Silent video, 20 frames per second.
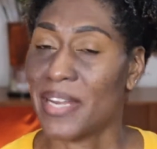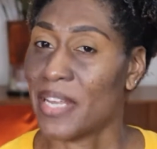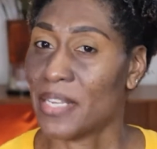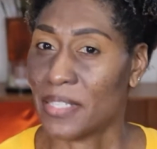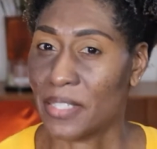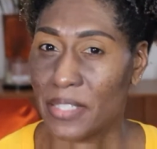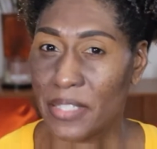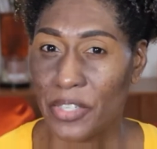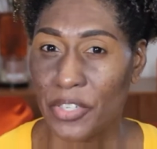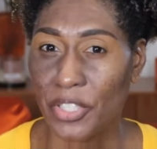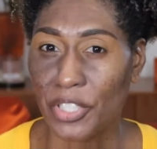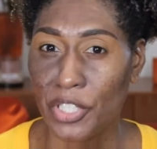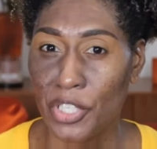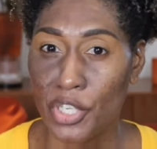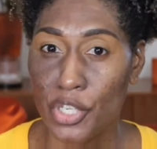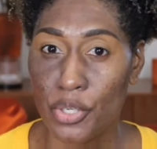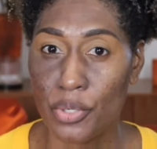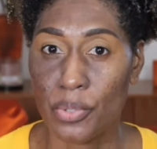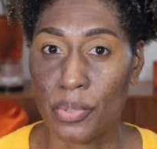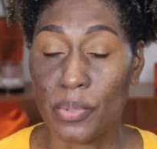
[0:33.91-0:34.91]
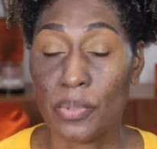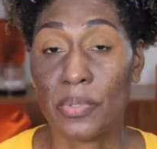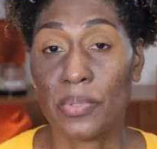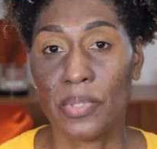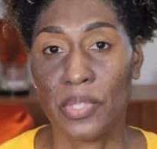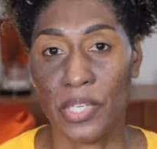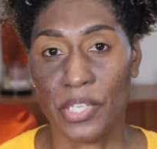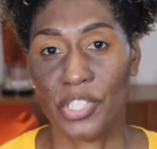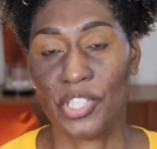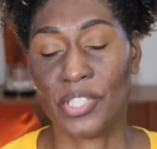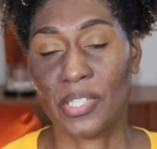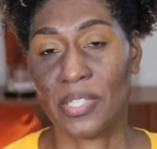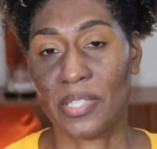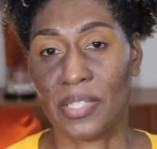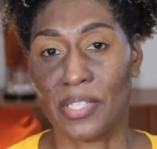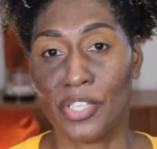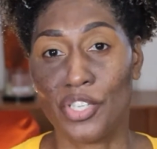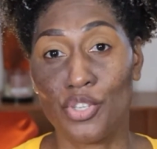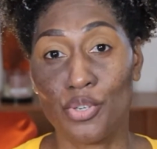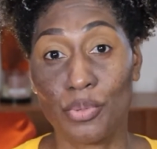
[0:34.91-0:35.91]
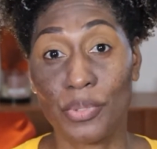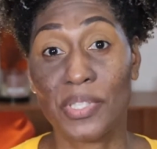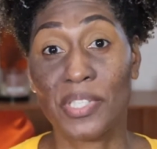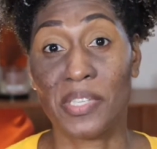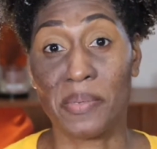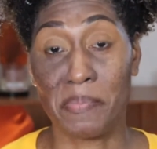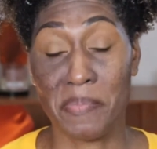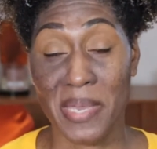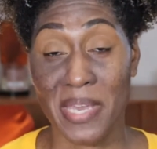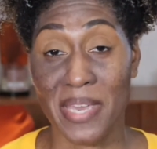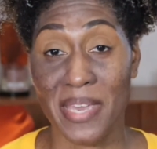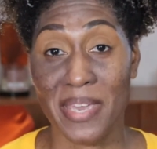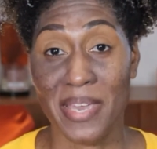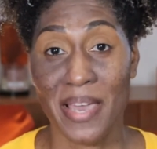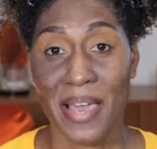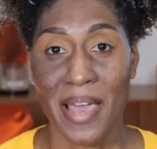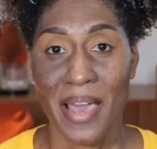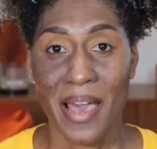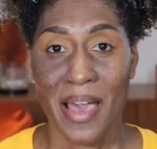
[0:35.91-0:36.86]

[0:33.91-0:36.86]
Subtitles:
necessarily new, they're just new to me.